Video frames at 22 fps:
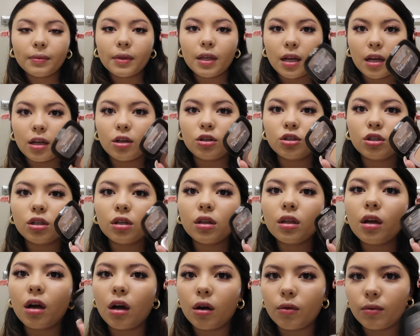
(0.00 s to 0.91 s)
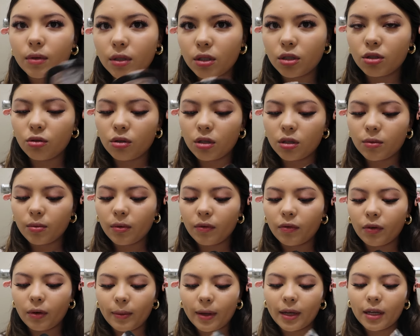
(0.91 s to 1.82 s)
And I usually always do this
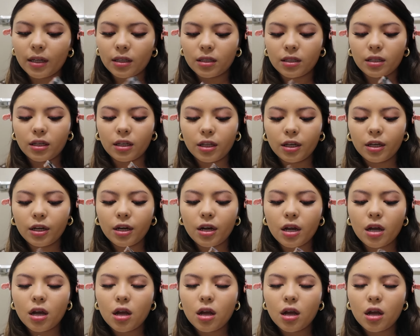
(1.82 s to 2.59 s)
before my concealer.